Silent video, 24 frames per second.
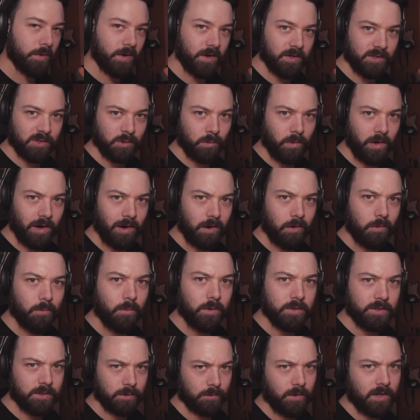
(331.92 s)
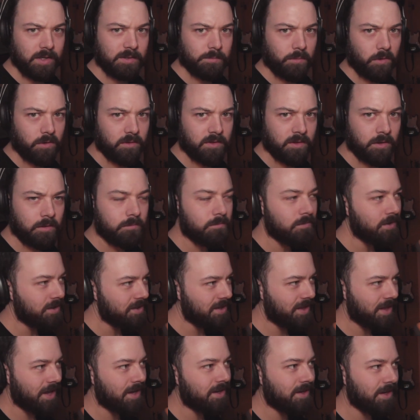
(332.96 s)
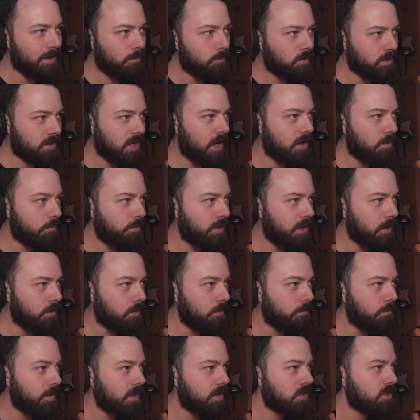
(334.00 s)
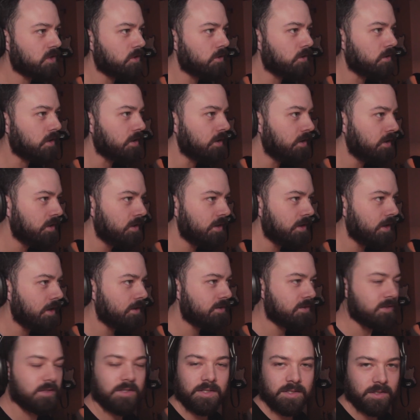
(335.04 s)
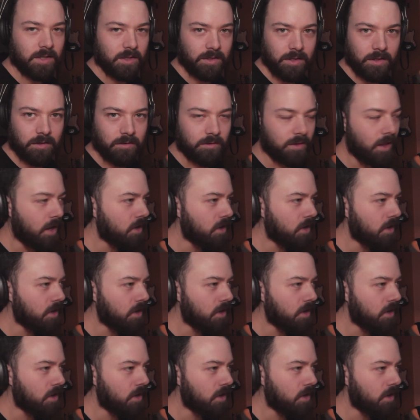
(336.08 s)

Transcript: but I swear, once you export them, that name will not appear. Make sure to, it's just a little